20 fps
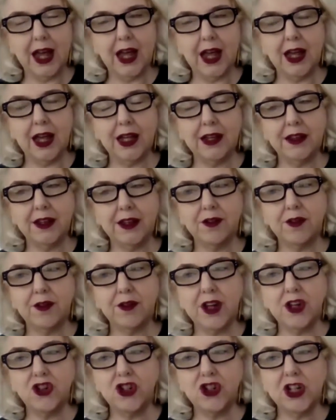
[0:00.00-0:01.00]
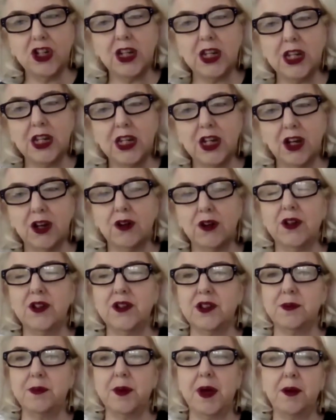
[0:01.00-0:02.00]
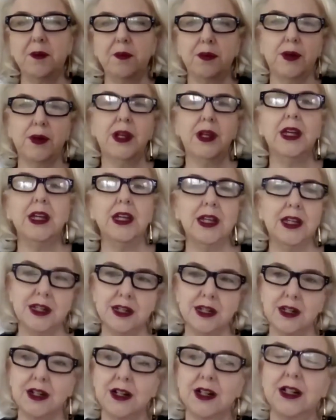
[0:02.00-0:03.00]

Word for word: And the creation key code is about bringing in